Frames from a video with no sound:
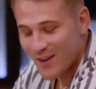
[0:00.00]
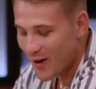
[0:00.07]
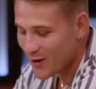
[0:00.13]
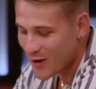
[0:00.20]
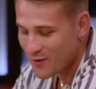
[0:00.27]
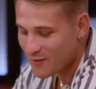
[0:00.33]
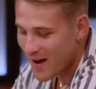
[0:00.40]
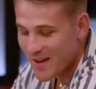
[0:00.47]
I
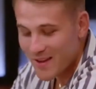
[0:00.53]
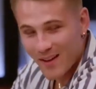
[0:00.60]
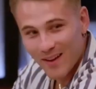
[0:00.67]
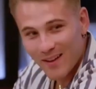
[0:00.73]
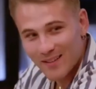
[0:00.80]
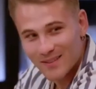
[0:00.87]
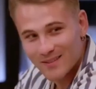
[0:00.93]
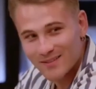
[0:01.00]
don't rate
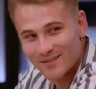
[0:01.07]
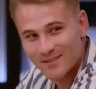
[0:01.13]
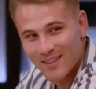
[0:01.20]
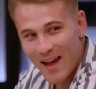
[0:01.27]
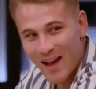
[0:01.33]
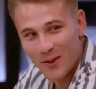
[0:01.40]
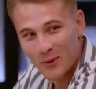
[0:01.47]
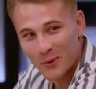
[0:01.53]
ya
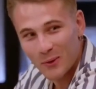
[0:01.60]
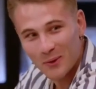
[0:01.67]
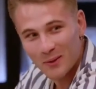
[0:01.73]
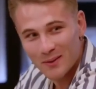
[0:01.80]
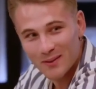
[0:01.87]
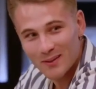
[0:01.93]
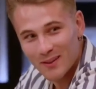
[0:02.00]
at all.